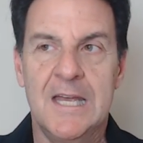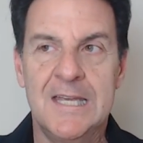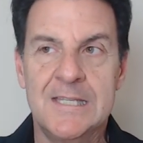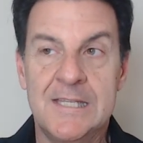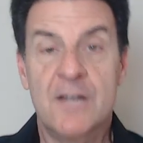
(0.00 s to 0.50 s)

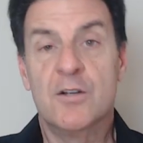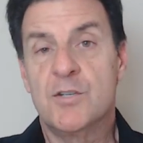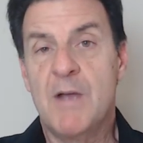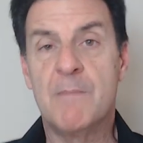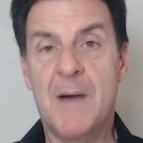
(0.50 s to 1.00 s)
centers
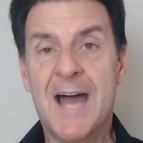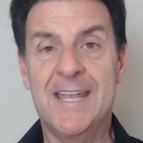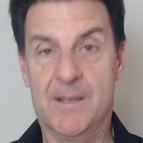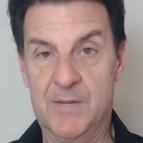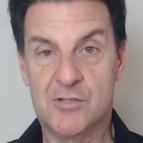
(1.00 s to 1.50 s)
around
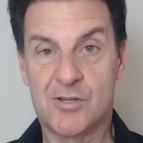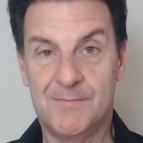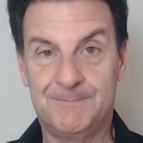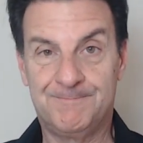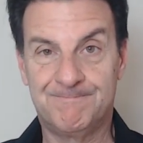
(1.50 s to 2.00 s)
body image
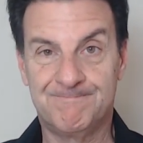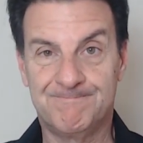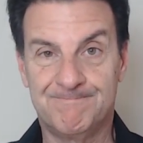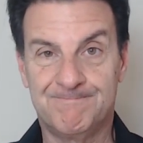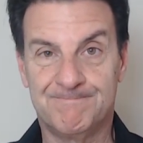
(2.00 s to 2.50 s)

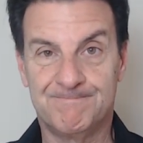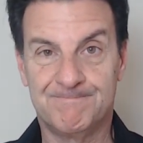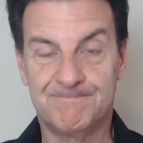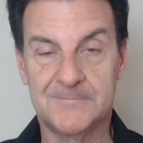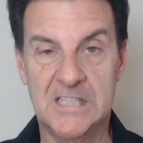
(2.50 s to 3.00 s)

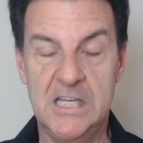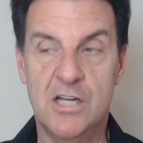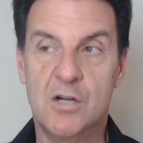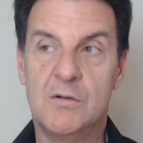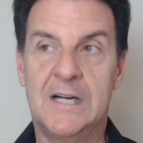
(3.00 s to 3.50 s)
you
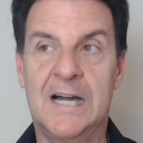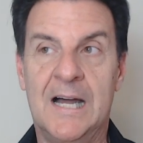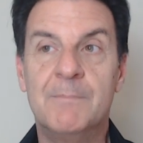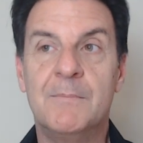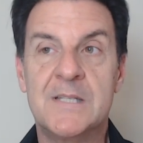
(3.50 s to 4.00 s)
know,
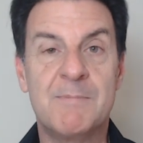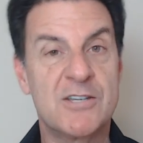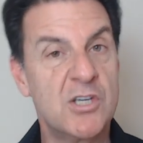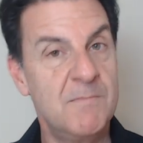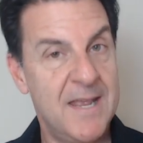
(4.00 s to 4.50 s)
um,
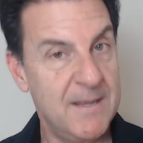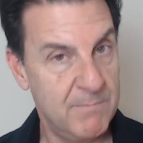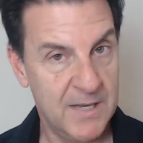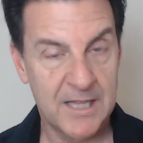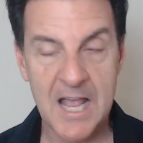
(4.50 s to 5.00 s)
especially men at
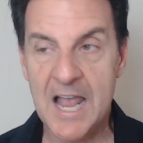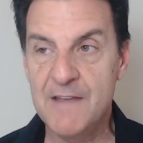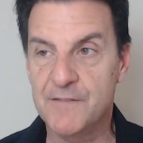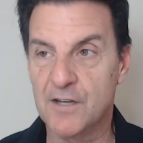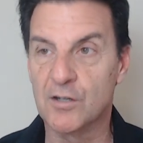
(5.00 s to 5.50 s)

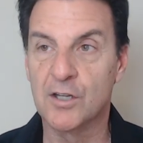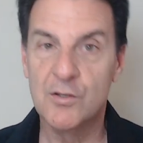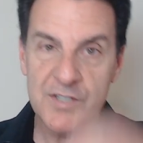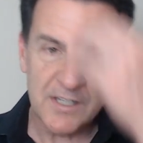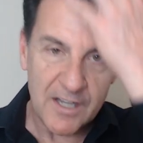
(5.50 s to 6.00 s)
midlife, they're
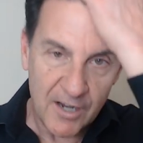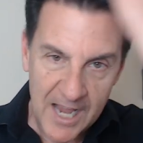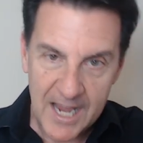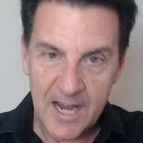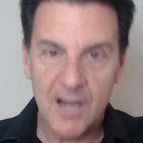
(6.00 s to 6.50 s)
losing their
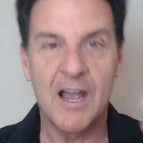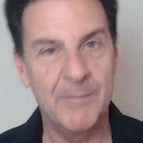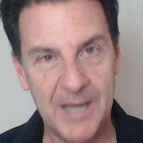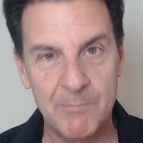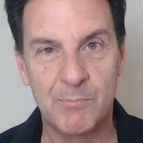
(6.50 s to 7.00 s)
hair. I
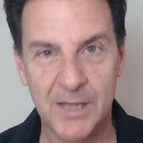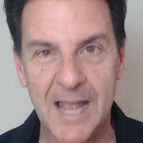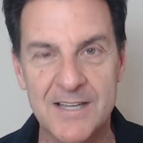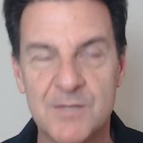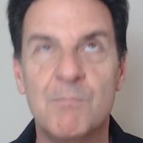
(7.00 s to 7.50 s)
mean, I'm
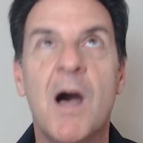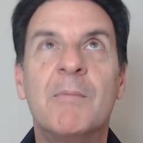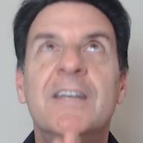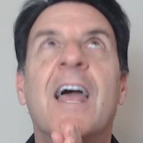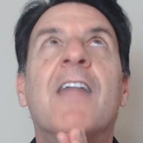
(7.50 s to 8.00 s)
blessed, mom
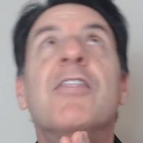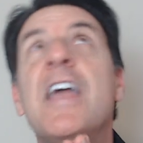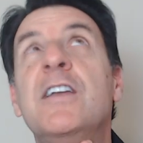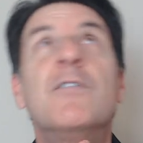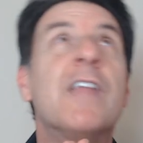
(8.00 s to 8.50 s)
and dad.
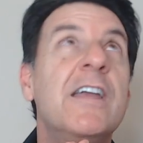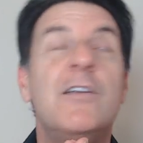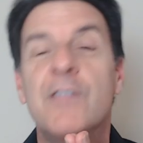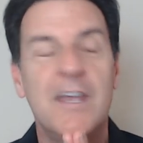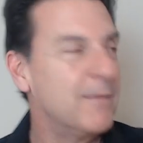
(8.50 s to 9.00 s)
Thank you, thank
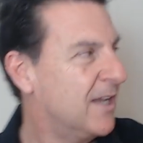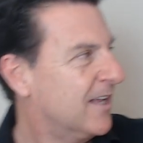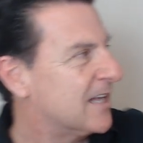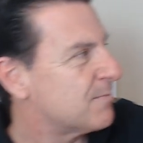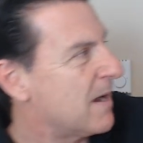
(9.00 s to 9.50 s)
you, thank.
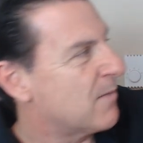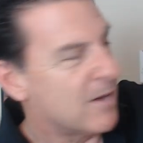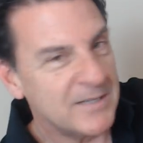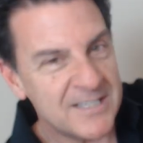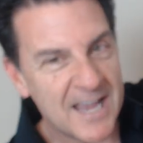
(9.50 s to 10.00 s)
That's my
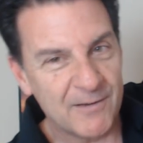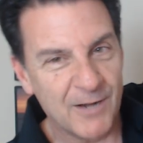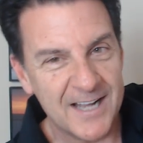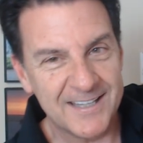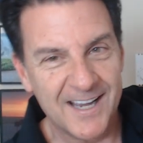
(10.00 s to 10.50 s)
mom and dad
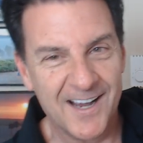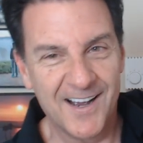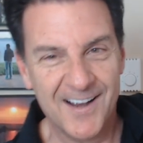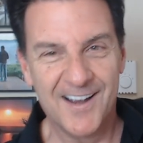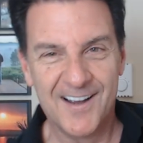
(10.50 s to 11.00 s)
right
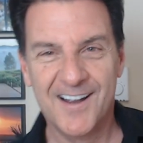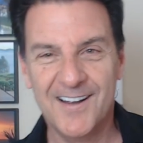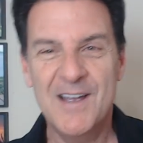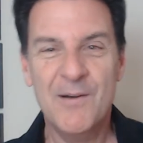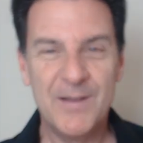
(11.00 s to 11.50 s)

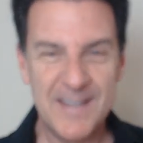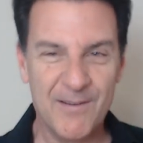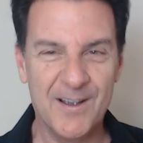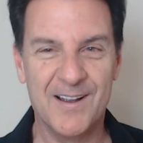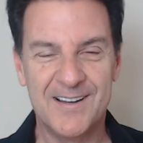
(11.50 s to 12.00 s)
there. when they
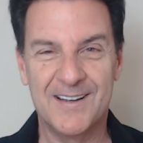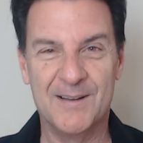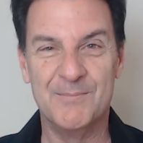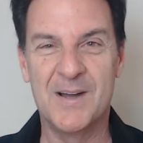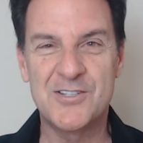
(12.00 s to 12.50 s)
were
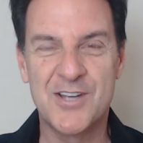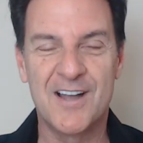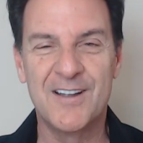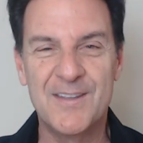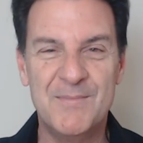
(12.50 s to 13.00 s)
uh, much
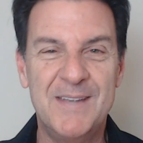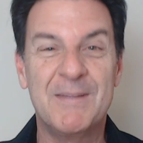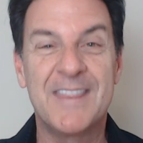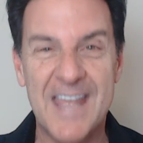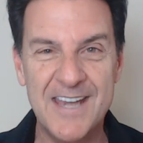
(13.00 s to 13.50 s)
younger than me, the
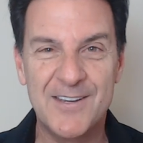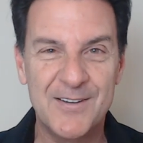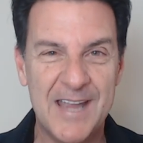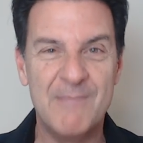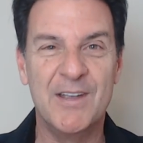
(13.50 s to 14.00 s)
thank you
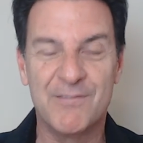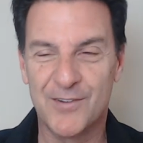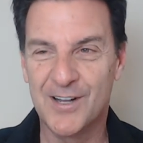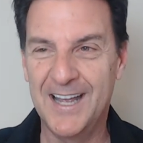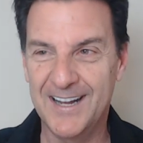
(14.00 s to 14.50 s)
gave me a
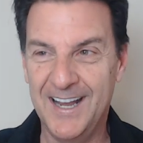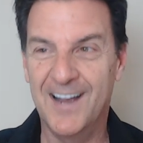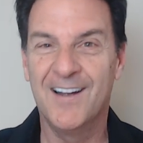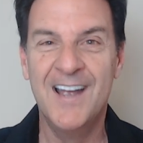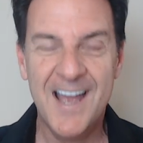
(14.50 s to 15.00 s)
full head of
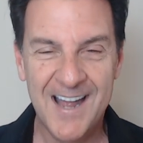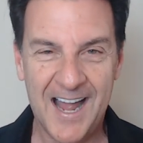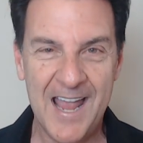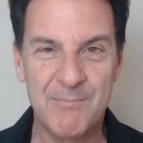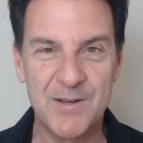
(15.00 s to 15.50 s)
hair. I
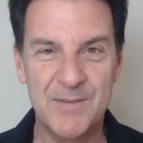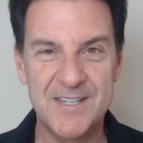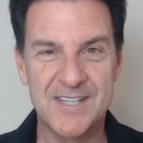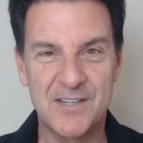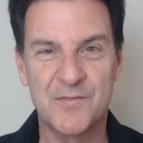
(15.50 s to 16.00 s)
happen to be
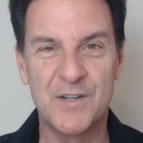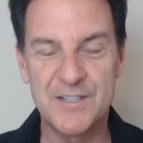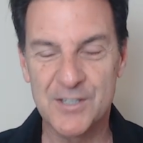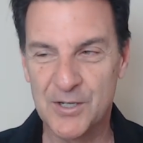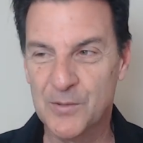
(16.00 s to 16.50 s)
six foot
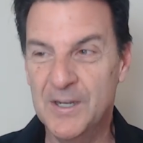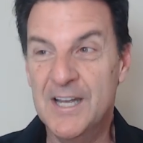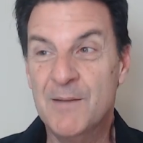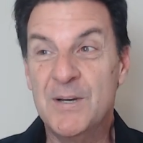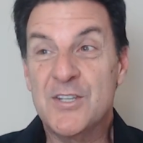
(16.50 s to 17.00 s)
two,
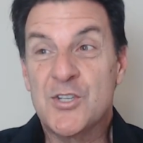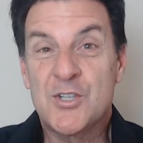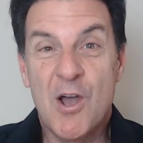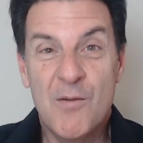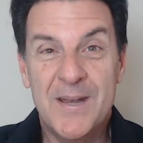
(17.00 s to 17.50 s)
but
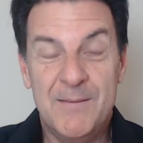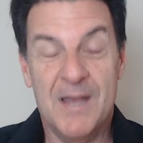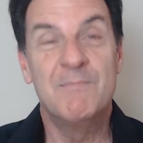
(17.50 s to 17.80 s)
so many. I'm,